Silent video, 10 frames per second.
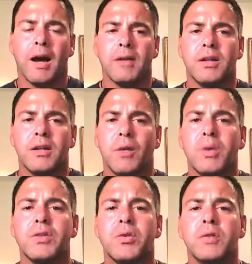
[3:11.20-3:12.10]
I
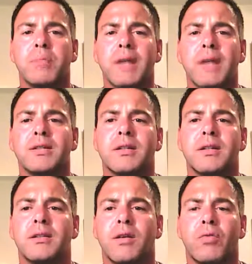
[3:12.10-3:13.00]
went to it
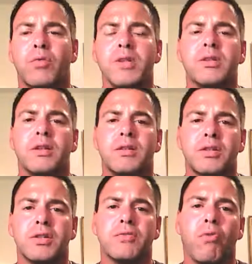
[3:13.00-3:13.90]
basically originally
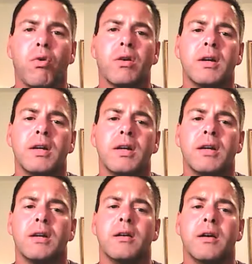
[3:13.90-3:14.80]
just for
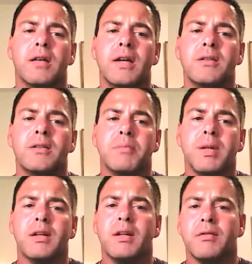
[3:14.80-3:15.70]
the
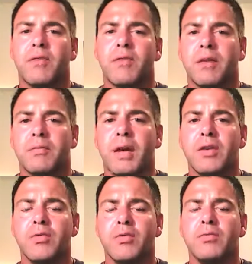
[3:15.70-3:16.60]
easeability of my
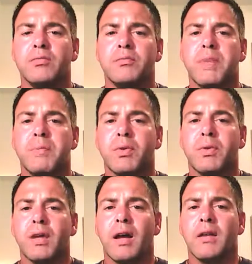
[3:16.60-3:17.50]
new
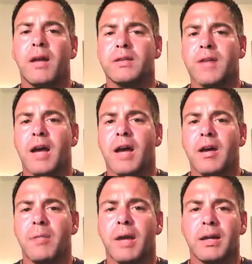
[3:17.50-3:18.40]
people that I sign
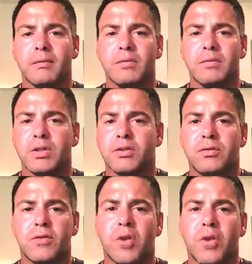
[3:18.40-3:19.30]
up. I can just
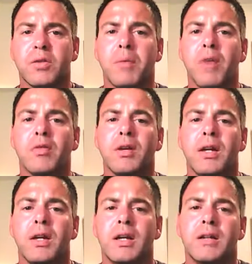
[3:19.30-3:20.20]
turn them over
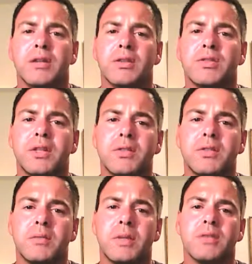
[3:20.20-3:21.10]
to the
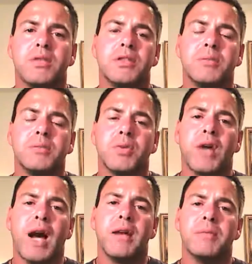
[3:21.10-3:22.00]
system, and the system will
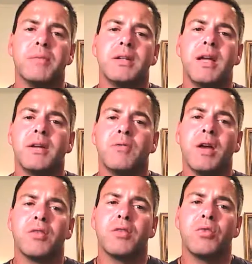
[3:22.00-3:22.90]
guide them and take them
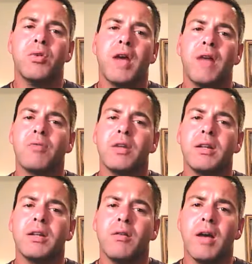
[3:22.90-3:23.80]
right through, and I
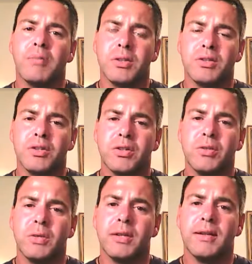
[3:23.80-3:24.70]
really don't have much to
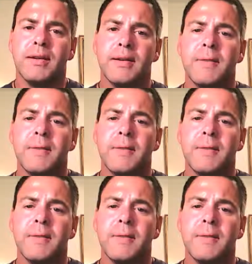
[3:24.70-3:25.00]
do with it.